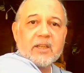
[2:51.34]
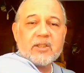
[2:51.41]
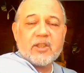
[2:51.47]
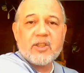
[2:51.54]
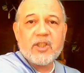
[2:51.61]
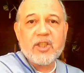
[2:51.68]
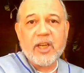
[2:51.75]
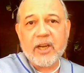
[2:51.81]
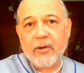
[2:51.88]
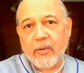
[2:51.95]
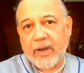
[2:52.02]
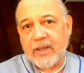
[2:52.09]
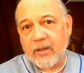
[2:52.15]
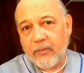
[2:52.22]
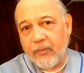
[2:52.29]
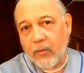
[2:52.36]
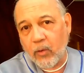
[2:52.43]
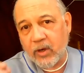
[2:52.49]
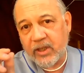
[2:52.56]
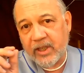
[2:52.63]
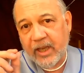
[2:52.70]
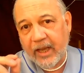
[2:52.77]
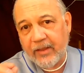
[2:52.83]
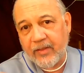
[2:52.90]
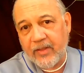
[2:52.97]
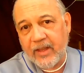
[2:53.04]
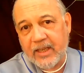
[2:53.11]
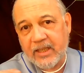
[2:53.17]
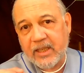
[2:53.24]
to generate the force,
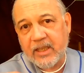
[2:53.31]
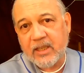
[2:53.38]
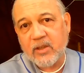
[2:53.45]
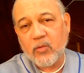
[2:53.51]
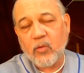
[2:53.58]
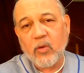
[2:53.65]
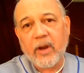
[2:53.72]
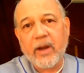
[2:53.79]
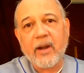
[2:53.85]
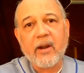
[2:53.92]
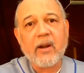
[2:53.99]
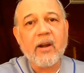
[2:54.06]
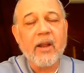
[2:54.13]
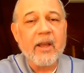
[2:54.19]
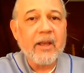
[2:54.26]
and this is where